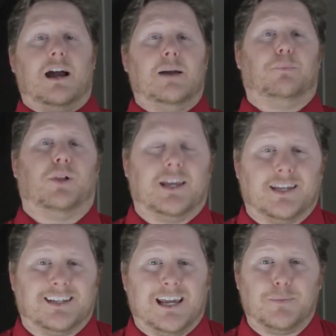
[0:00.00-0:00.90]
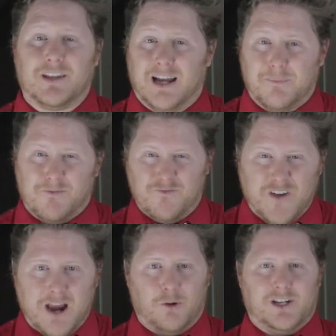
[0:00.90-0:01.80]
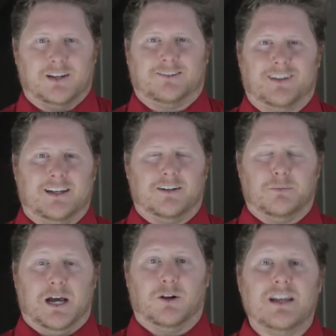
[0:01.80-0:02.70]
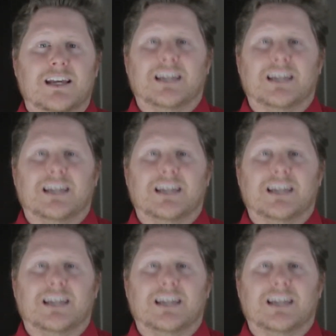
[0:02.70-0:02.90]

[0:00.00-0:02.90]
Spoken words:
I'm playing a game that I'm very excited about.